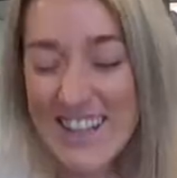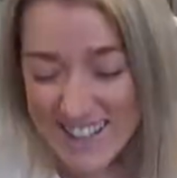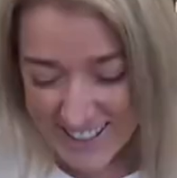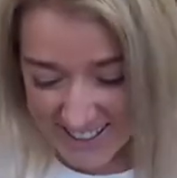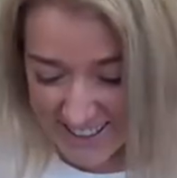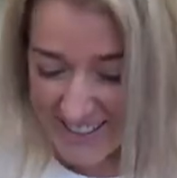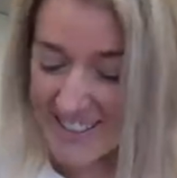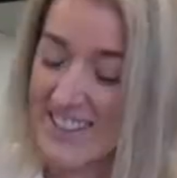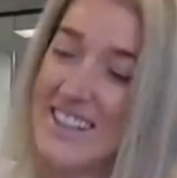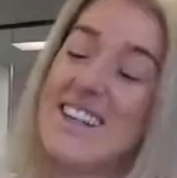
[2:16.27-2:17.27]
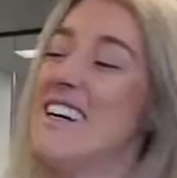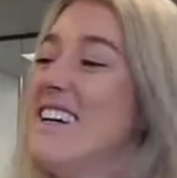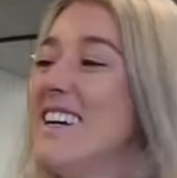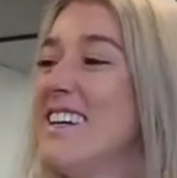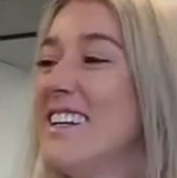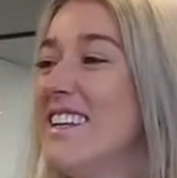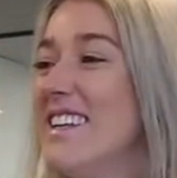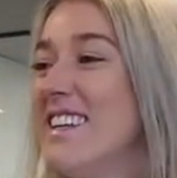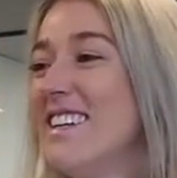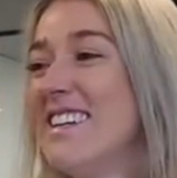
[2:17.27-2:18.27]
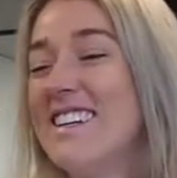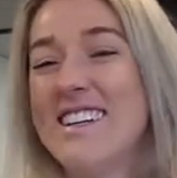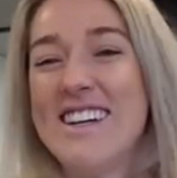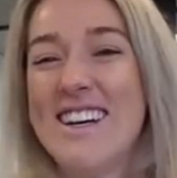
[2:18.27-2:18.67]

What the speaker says: The person shown says nothing.